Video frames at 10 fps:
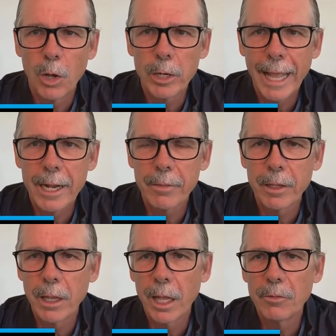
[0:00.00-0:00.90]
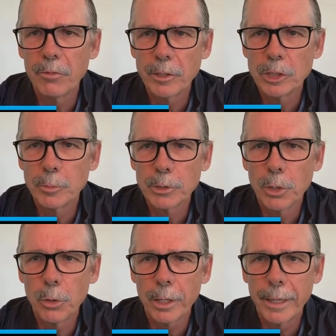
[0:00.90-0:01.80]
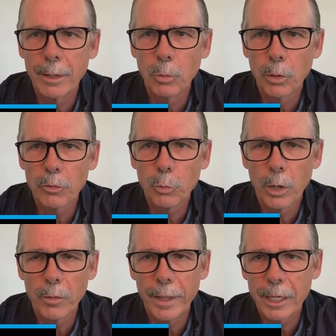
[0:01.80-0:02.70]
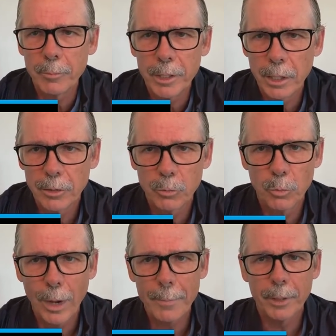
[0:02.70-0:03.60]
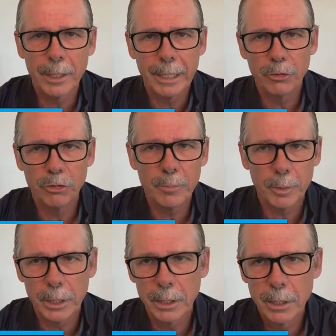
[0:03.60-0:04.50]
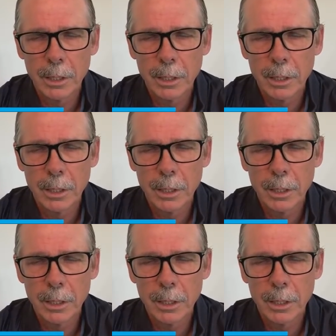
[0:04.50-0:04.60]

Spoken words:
out of the non-fungible token networks where they can be done rapidly and cheaply,